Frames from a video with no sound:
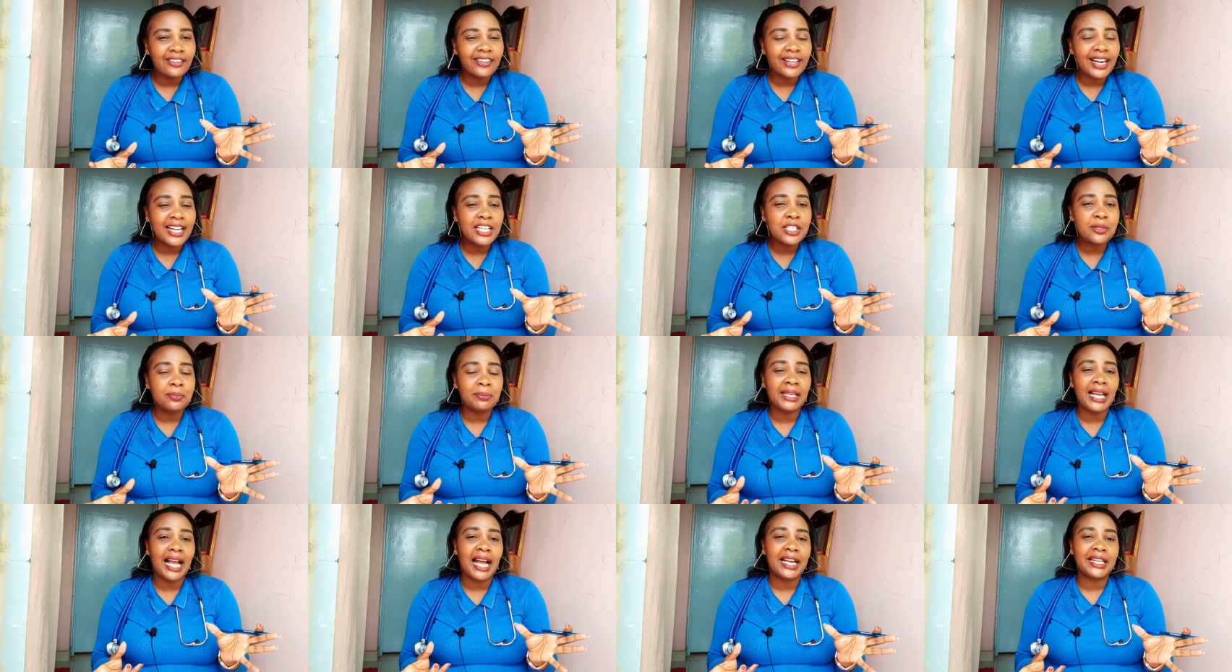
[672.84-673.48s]

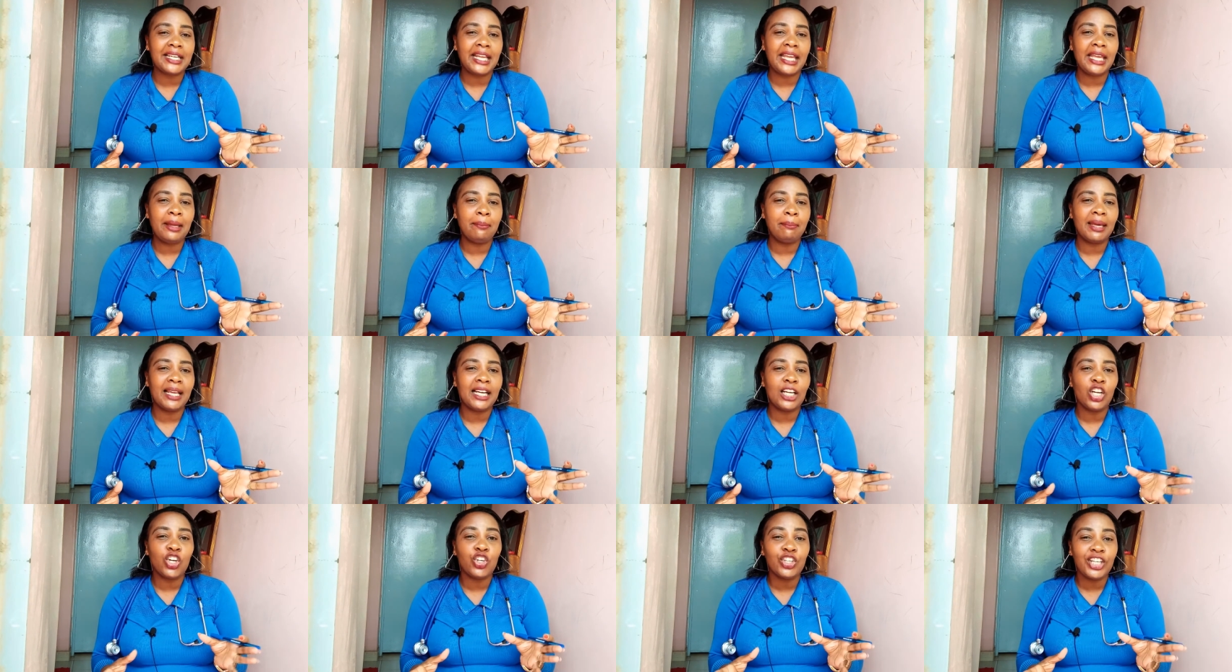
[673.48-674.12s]
write me an
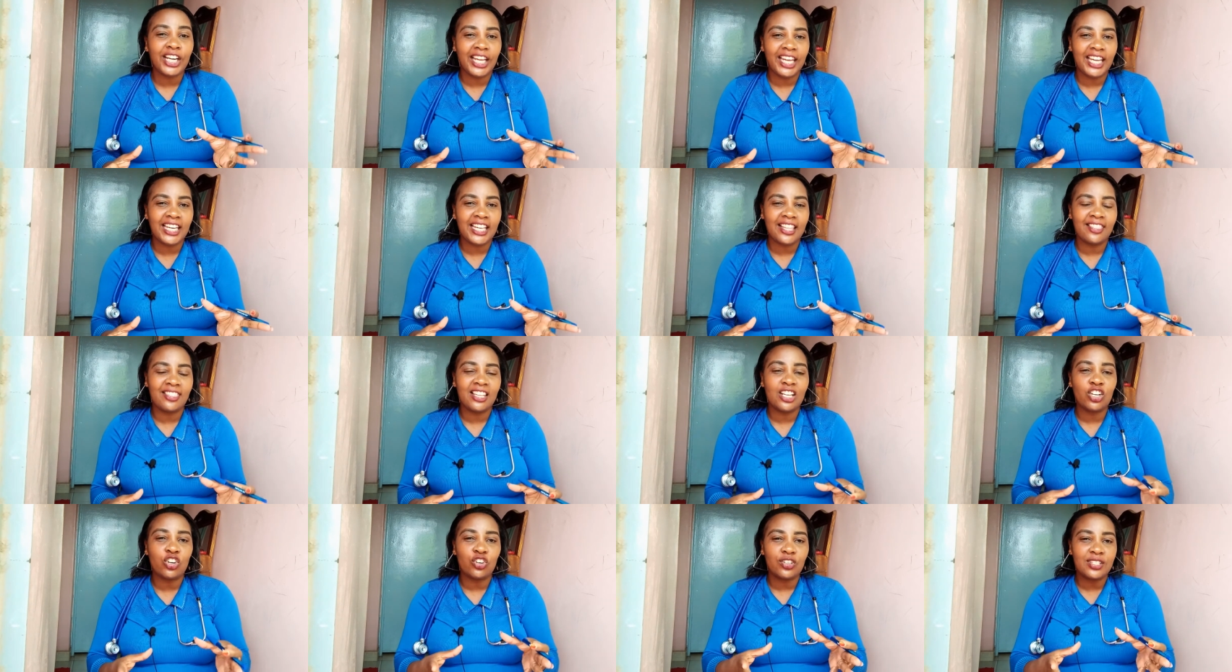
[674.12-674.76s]
email on
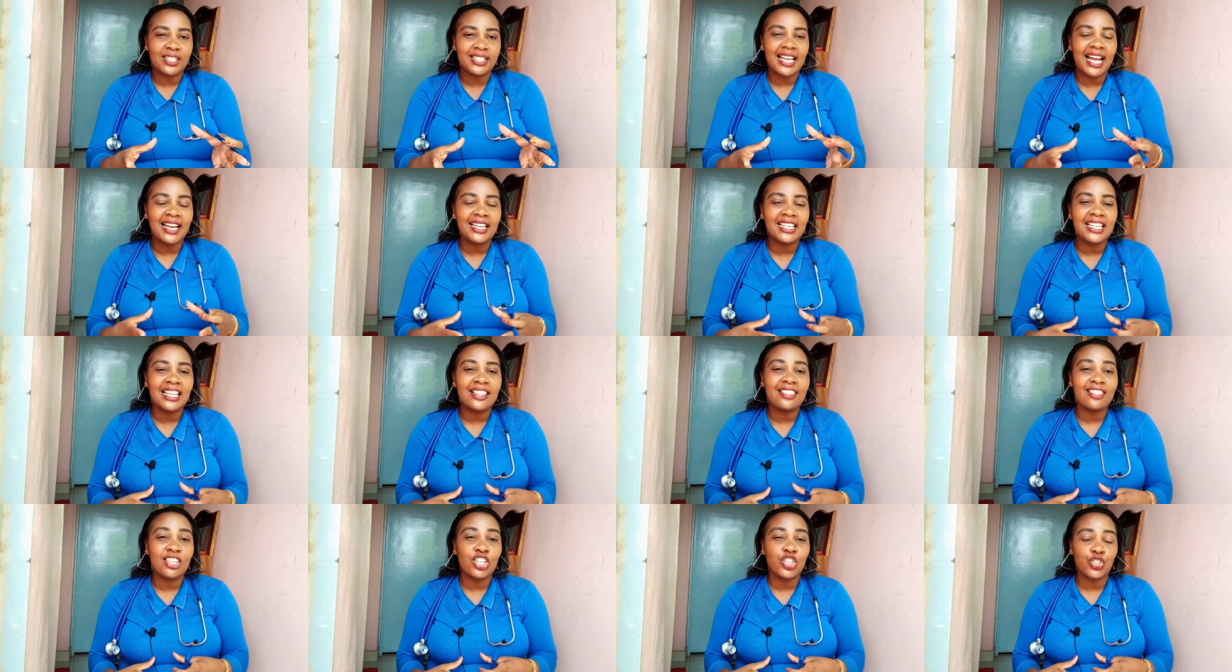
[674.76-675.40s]
anything
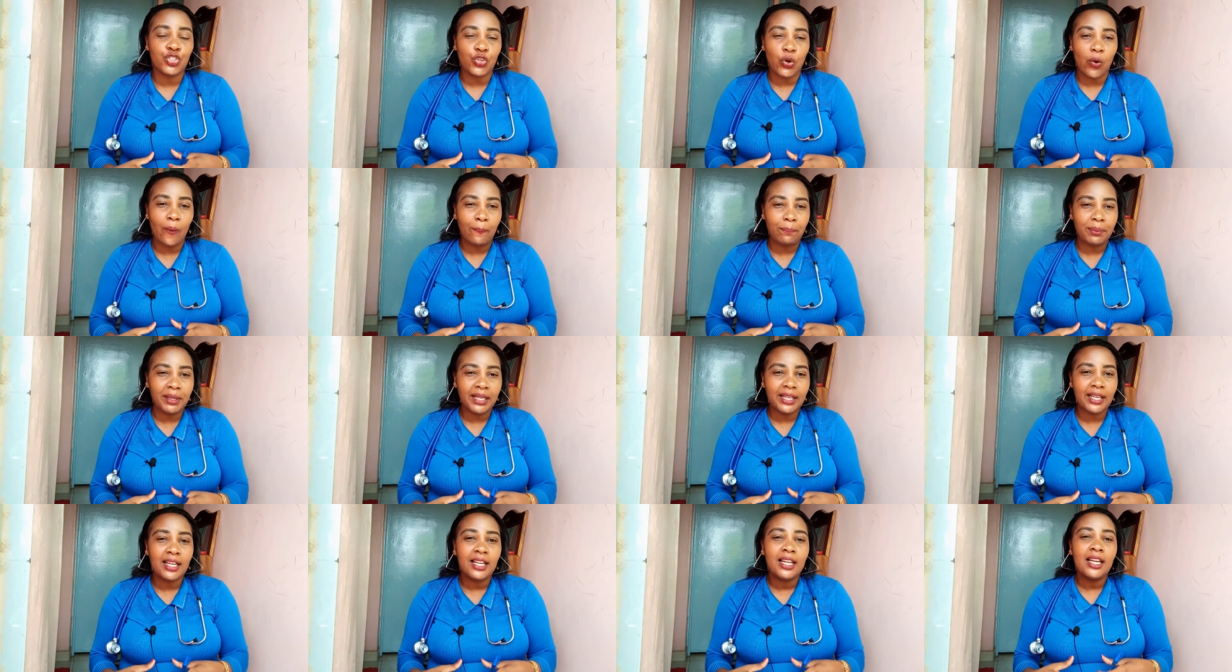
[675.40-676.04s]
concerning this
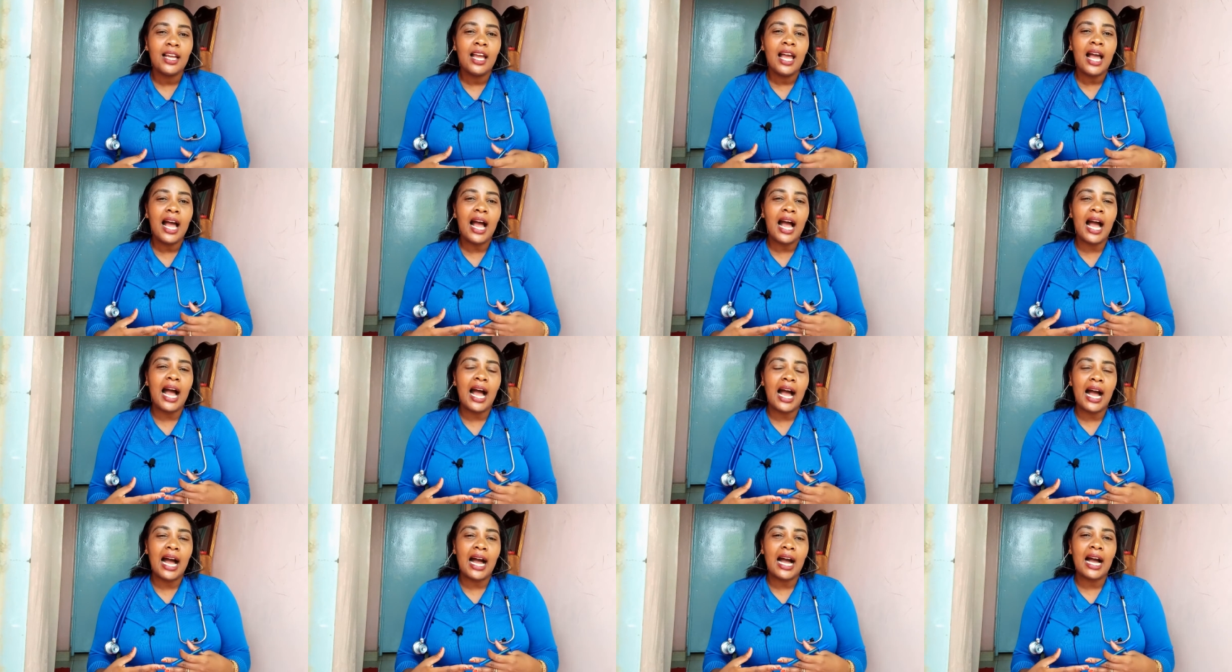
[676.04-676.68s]
topic
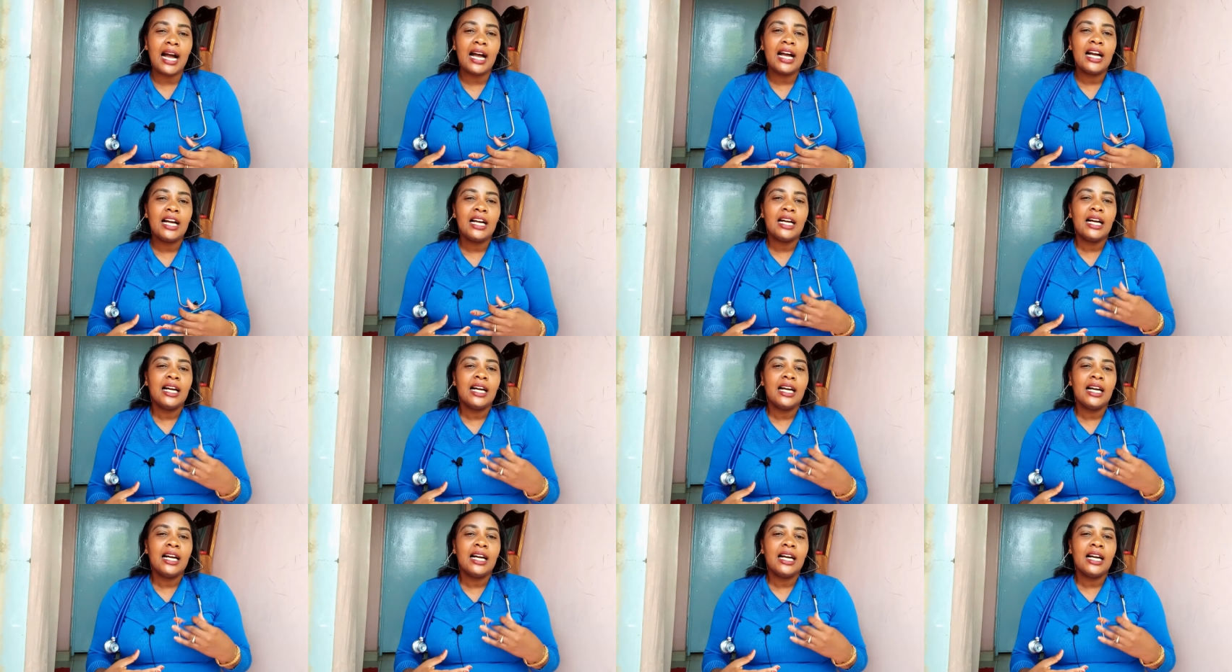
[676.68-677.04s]
uh,